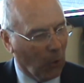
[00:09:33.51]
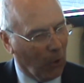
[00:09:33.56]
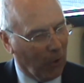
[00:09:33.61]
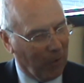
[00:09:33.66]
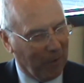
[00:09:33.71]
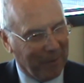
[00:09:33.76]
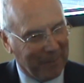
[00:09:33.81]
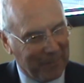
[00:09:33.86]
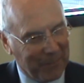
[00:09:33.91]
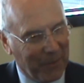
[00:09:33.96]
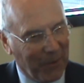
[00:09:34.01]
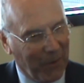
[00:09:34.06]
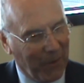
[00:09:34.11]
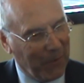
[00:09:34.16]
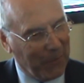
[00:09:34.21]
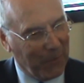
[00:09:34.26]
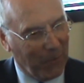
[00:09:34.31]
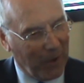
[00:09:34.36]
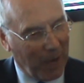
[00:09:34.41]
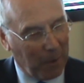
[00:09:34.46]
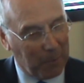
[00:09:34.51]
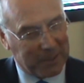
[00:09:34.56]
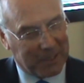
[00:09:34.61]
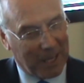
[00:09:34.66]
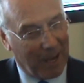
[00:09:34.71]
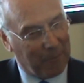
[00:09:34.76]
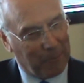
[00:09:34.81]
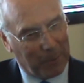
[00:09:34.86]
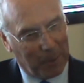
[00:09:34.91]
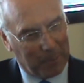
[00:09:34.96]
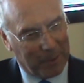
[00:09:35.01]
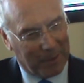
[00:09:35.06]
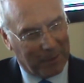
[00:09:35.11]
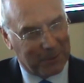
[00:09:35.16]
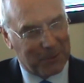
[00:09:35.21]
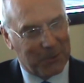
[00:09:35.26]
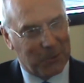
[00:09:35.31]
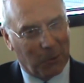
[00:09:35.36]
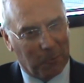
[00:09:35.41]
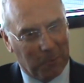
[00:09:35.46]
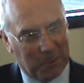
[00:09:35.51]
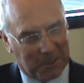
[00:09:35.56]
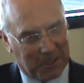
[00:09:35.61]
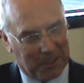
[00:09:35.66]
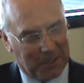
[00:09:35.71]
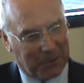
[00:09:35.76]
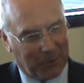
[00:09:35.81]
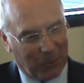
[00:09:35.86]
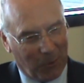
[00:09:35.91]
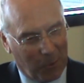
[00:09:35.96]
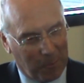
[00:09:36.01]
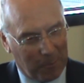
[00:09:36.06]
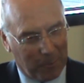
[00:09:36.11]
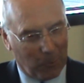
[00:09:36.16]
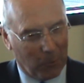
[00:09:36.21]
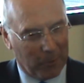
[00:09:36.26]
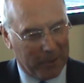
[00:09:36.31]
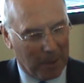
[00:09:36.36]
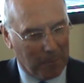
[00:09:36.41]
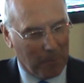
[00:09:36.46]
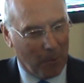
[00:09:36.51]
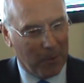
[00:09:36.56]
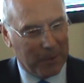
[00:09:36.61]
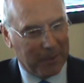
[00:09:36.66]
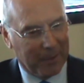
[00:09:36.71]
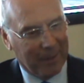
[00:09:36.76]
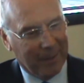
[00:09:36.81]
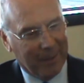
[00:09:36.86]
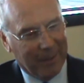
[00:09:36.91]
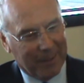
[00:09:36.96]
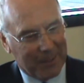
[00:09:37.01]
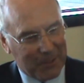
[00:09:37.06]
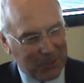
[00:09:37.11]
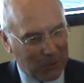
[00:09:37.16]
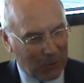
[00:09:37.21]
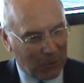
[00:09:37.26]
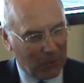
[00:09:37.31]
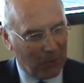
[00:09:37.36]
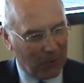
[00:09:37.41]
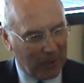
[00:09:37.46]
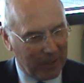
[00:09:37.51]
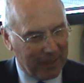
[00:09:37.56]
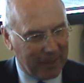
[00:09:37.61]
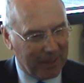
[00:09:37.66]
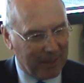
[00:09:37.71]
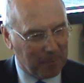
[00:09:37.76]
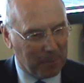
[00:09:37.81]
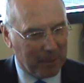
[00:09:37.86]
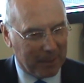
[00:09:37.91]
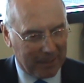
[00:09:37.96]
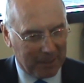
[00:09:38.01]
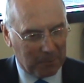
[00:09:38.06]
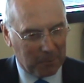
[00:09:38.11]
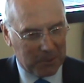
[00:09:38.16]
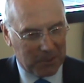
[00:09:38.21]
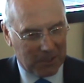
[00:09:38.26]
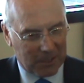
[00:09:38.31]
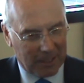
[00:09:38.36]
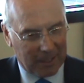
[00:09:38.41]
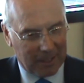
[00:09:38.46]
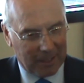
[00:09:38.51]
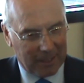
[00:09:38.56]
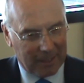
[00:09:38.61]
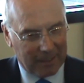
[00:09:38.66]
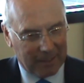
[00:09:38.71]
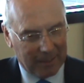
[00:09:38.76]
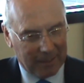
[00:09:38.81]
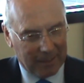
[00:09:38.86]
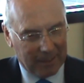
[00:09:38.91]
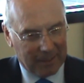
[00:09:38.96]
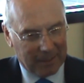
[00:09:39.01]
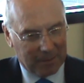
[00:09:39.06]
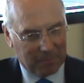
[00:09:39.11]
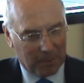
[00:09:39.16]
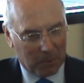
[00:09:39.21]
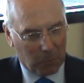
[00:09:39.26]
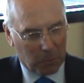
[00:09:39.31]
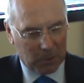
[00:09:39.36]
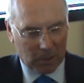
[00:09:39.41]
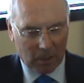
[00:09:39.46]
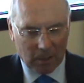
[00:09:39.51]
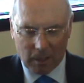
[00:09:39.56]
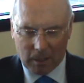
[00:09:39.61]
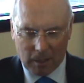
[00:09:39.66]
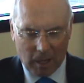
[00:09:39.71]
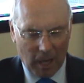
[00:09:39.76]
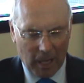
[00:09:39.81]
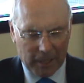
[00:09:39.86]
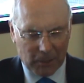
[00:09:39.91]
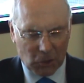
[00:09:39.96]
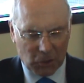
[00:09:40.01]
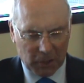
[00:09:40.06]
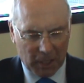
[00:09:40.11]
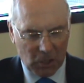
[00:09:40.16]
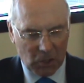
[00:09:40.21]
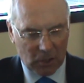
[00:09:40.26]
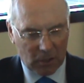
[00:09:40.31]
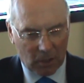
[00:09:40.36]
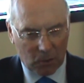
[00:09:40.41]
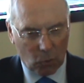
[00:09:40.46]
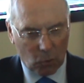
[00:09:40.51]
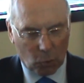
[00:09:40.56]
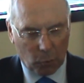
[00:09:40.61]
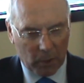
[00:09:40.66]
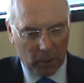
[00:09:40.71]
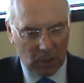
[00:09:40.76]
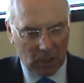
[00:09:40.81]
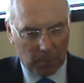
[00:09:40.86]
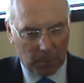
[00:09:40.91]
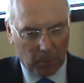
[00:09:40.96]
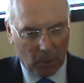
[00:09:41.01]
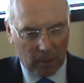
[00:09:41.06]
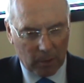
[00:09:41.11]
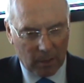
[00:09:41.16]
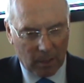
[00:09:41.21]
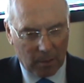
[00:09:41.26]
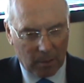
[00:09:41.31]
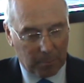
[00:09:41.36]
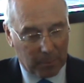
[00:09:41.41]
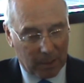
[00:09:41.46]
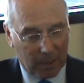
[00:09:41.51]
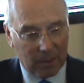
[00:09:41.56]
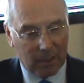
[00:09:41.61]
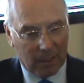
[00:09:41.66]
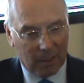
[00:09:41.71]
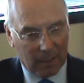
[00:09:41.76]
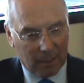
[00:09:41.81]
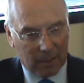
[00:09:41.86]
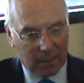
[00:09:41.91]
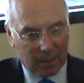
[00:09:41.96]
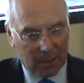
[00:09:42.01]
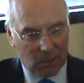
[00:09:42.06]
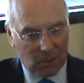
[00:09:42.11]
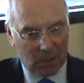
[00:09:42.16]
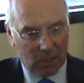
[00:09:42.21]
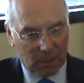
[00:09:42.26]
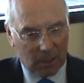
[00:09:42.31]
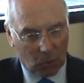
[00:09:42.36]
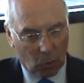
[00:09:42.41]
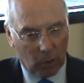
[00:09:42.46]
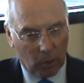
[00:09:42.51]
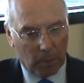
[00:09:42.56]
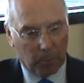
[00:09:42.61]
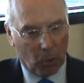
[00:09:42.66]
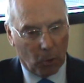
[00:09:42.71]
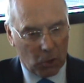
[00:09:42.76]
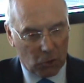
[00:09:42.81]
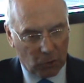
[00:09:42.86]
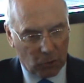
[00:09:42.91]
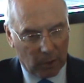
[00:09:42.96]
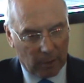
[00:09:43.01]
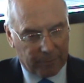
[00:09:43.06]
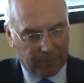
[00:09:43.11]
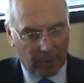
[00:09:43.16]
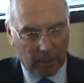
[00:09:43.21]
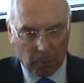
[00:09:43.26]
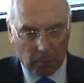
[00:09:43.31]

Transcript: No, I was halfway up the hill. Jock was at the top, roaring him on. So but it was a hard session, there's no question about that. But I got the boys really fit.